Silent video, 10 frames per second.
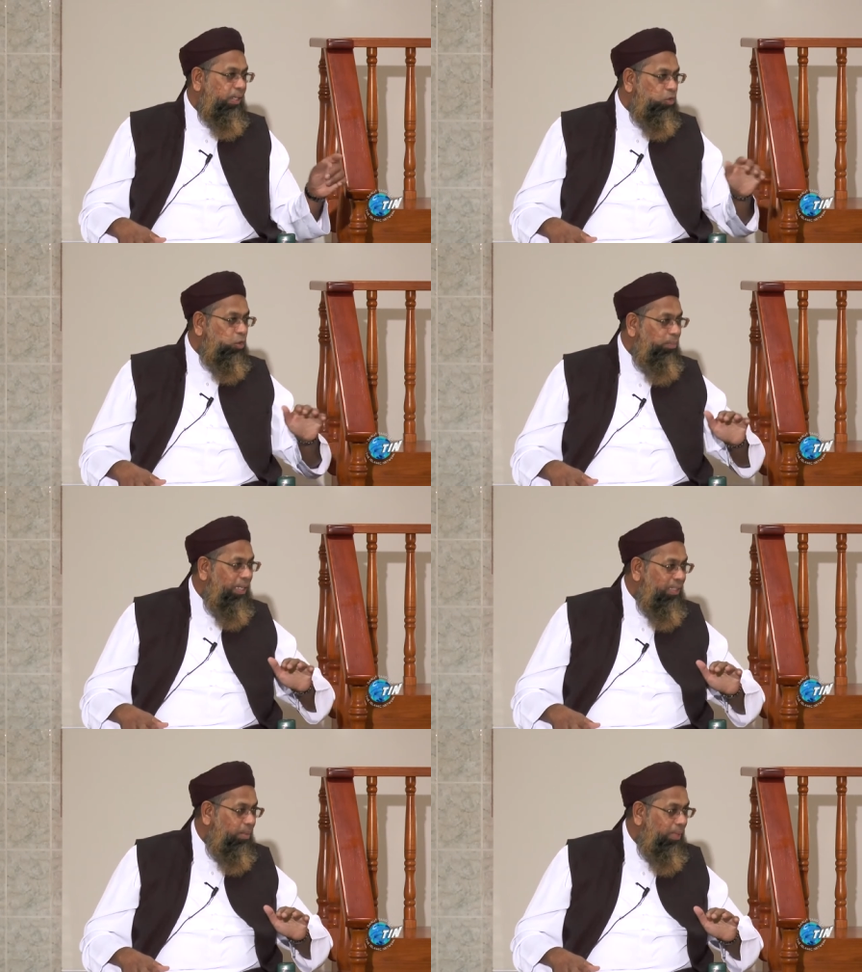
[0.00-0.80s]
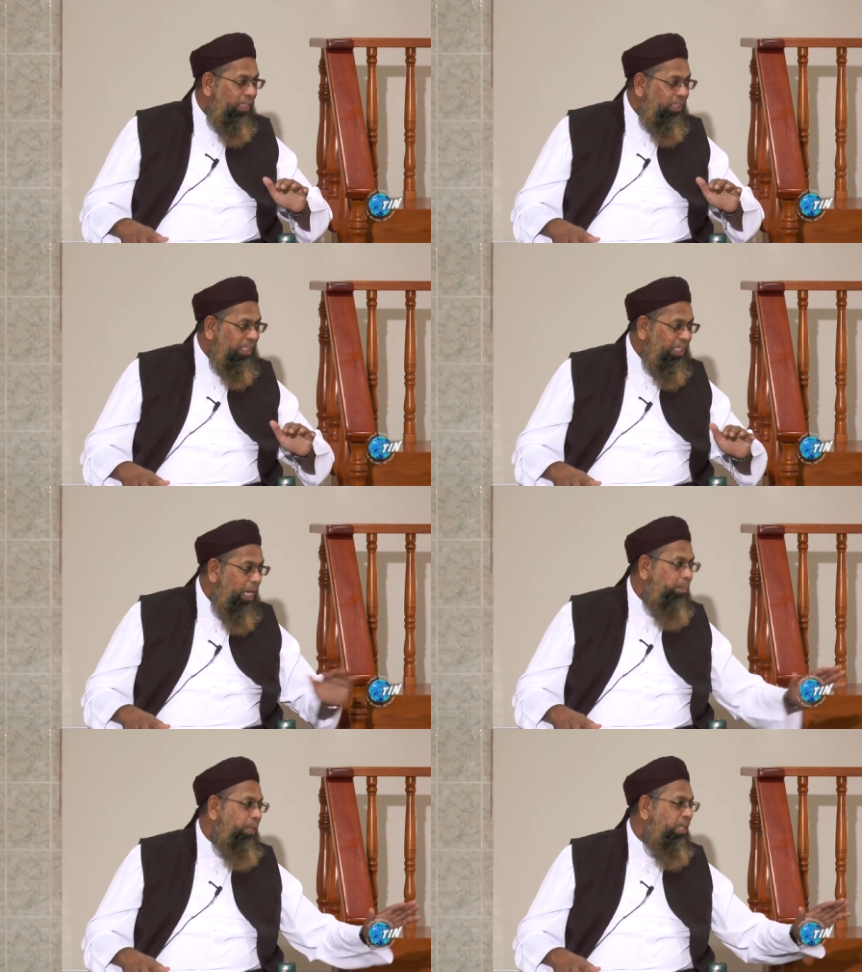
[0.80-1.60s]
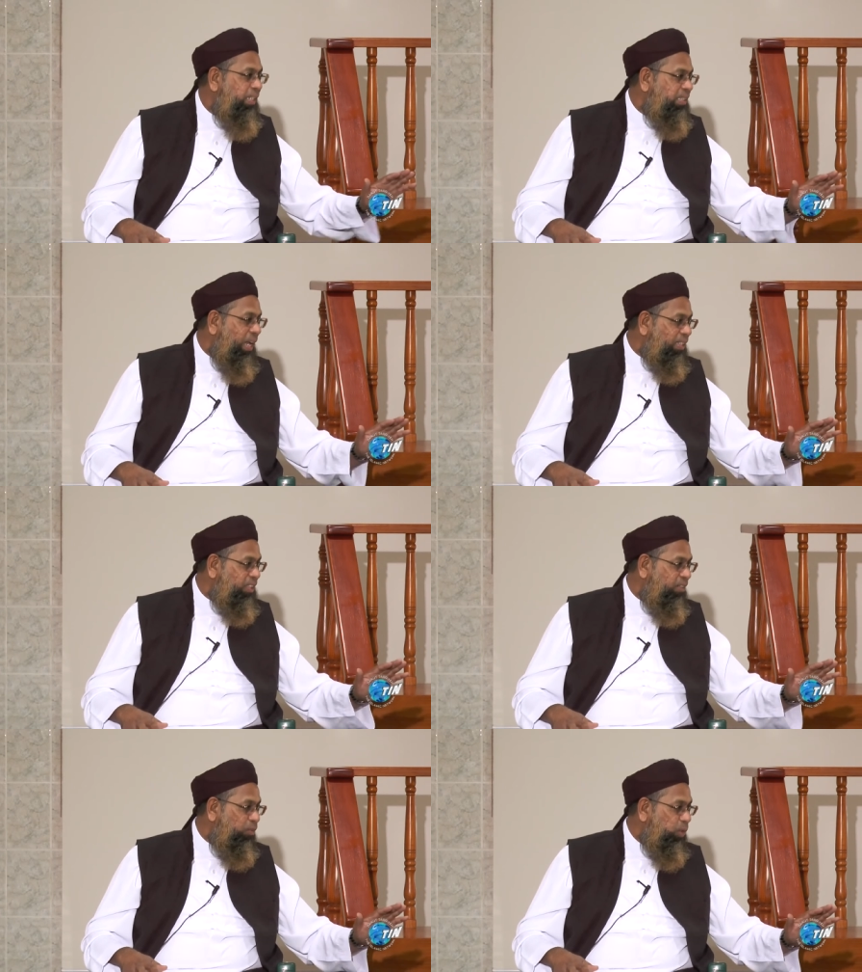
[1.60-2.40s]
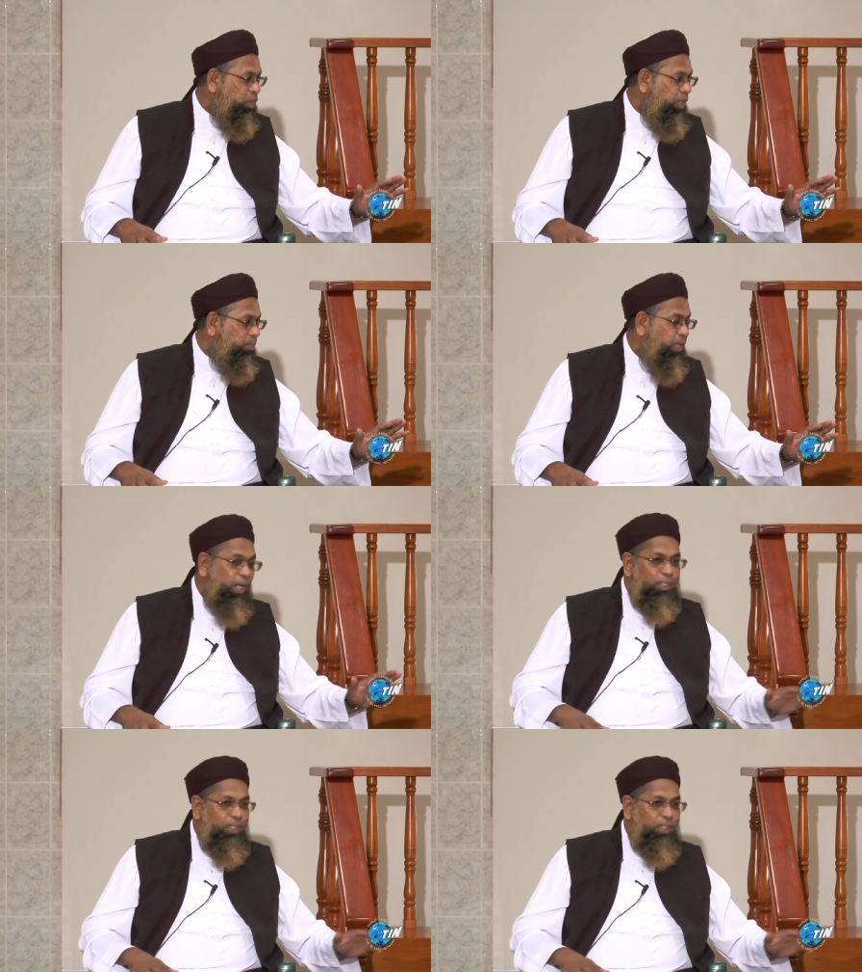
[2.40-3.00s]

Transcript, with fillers: to make the man slip in his acts of worship.